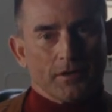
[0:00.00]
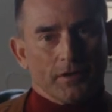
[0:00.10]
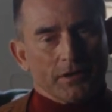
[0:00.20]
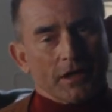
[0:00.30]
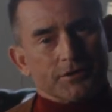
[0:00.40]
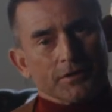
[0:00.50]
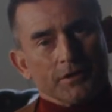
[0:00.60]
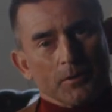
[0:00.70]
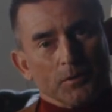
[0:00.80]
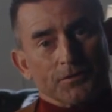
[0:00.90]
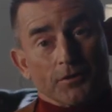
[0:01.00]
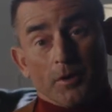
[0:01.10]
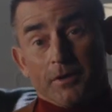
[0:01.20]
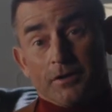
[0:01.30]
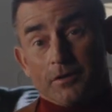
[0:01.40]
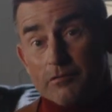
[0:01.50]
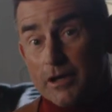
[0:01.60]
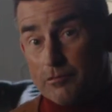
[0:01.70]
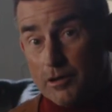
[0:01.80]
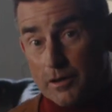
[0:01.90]
On our journey, we'll stop in on
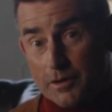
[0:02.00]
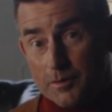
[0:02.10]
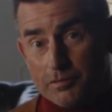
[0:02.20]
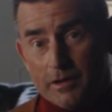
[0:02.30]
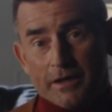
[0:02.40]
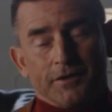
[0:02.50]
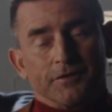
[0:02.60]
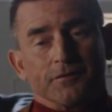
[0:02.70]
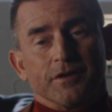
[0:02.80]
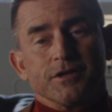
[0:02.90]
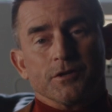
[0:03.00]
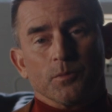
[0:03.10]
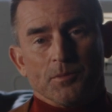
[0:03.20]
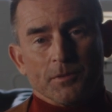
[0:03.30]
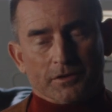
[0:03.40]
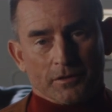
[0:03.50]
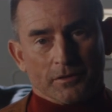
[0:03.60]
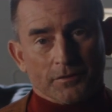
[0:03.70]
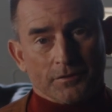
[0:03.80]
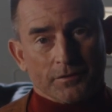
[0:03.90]
Ray Kroc prior to his adventure with
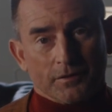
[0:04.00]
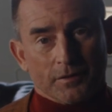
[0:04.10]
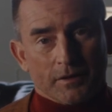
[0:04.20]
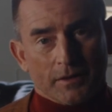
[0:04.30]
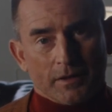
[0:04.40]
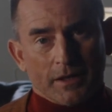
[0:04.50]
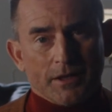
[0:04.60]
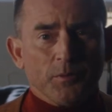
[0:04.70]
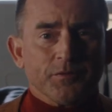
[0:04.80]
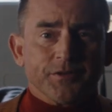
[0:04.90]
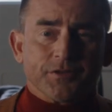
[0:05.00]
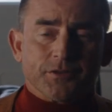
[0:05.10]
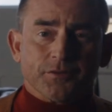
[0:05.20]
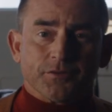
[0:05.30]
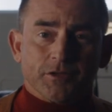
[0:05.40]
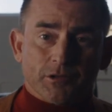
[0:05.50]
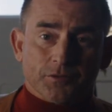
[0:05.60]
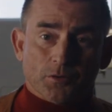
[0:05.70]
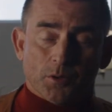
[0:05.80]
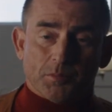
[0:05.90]
McDonald's. And then we'll visit the
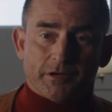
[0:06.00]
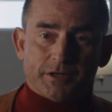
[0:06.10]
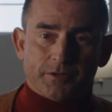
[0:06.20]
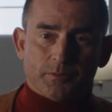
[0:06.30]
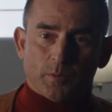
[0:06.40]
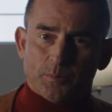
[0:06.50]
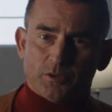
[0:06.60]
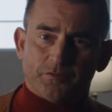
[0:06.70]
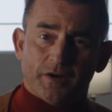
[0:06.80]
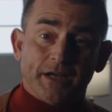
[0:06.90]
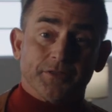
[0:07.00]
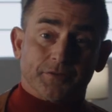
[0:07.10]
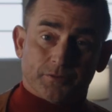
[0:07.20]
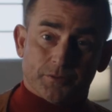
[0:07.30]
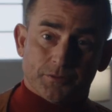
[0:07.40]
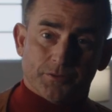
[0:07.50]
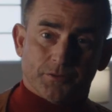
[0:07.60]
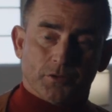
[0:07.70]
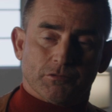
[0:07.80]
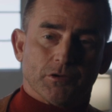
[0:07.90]
Xerox Corporation, where we'll find the solution
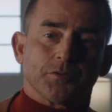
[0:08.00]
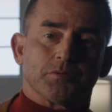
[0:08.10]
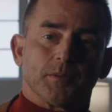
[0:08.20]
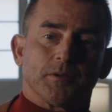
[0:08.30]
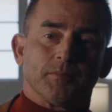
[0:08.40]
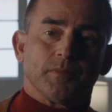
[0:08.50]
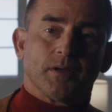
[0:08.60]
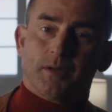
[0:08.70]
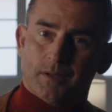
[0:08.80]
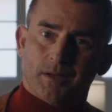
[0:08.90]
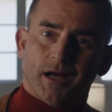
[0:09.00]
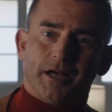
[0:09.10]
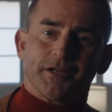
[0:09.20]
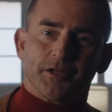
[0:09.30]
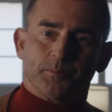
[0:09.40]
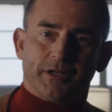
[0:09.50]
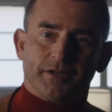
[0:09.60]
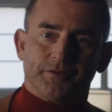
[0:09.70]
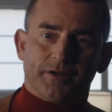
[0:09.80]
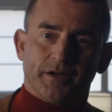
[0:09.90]
to your growth problem hiding in
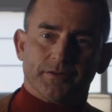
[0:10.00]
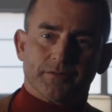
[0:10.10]
plain sight.